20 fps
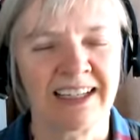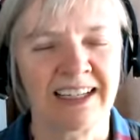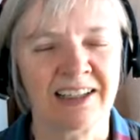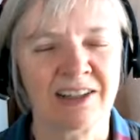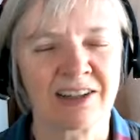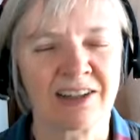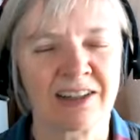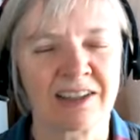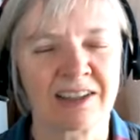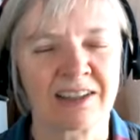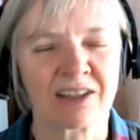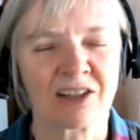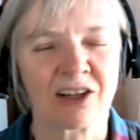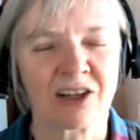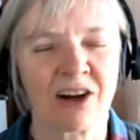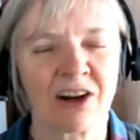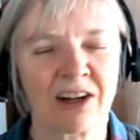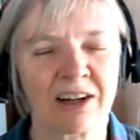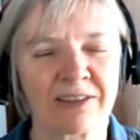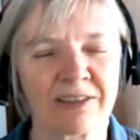And the
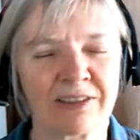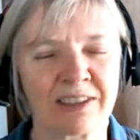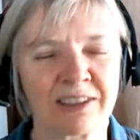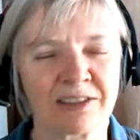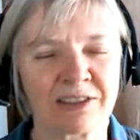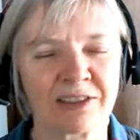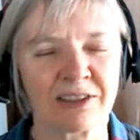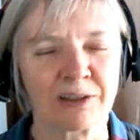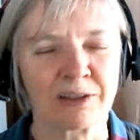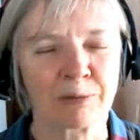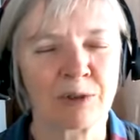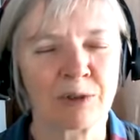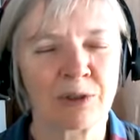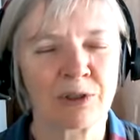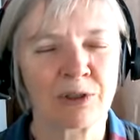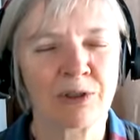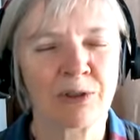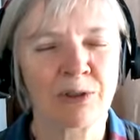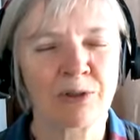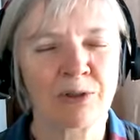carvings, the
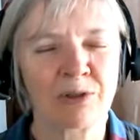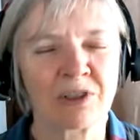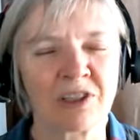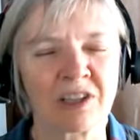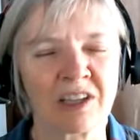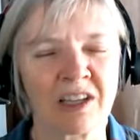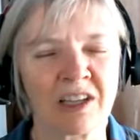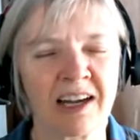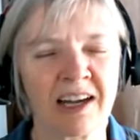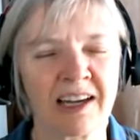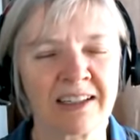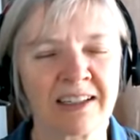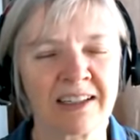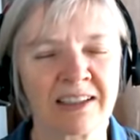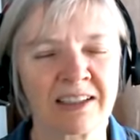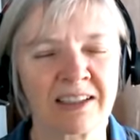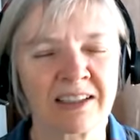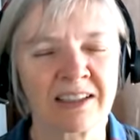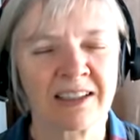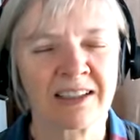huge
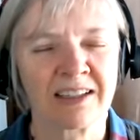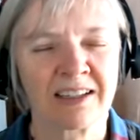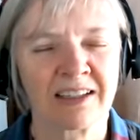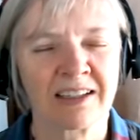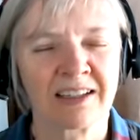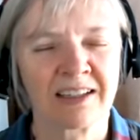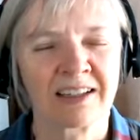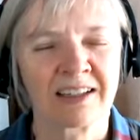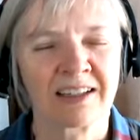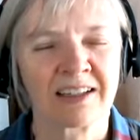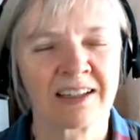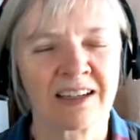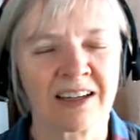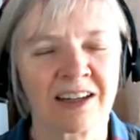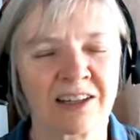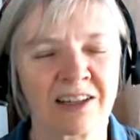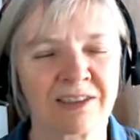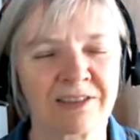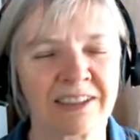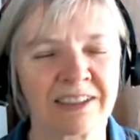lion
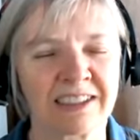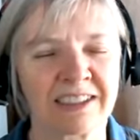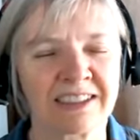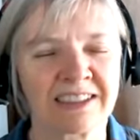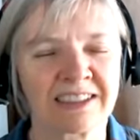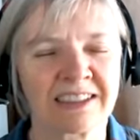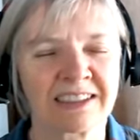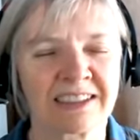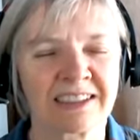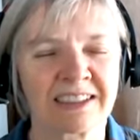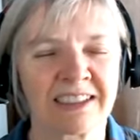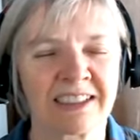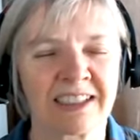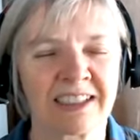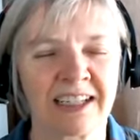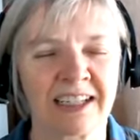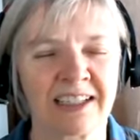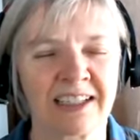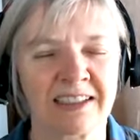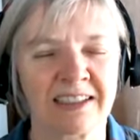carvings,
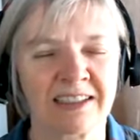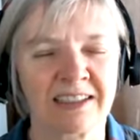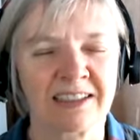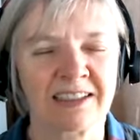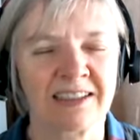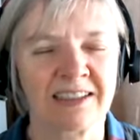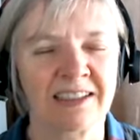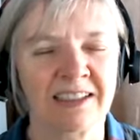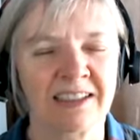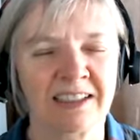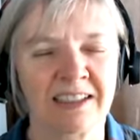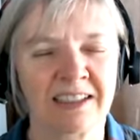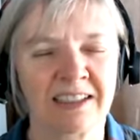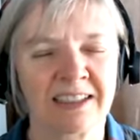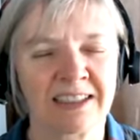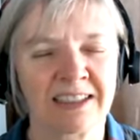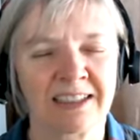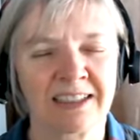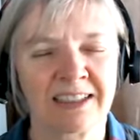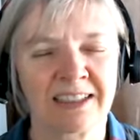and the
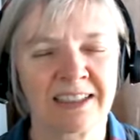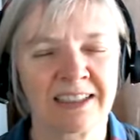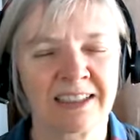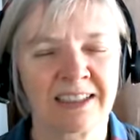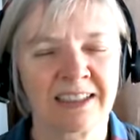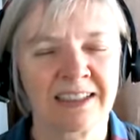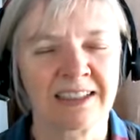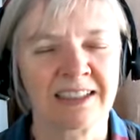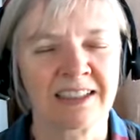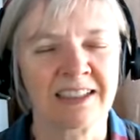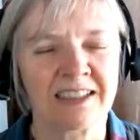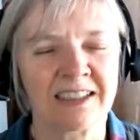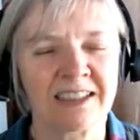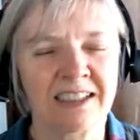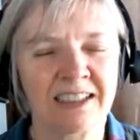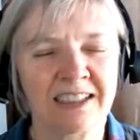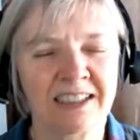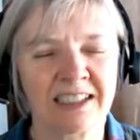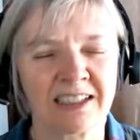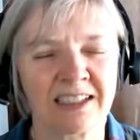
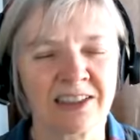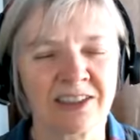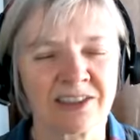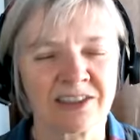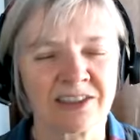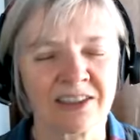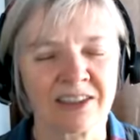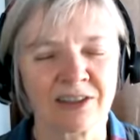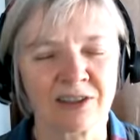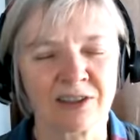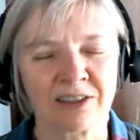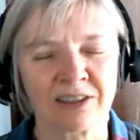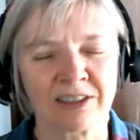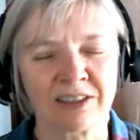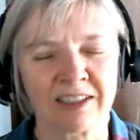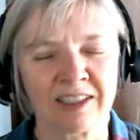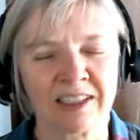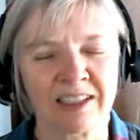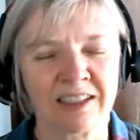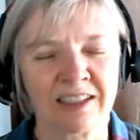details
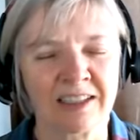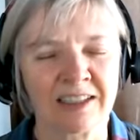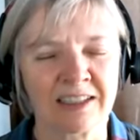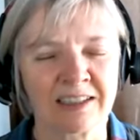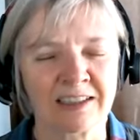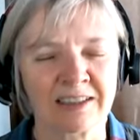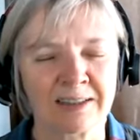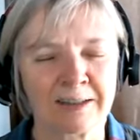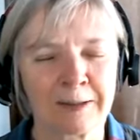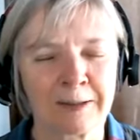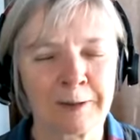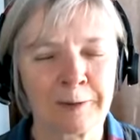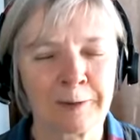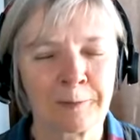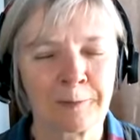in the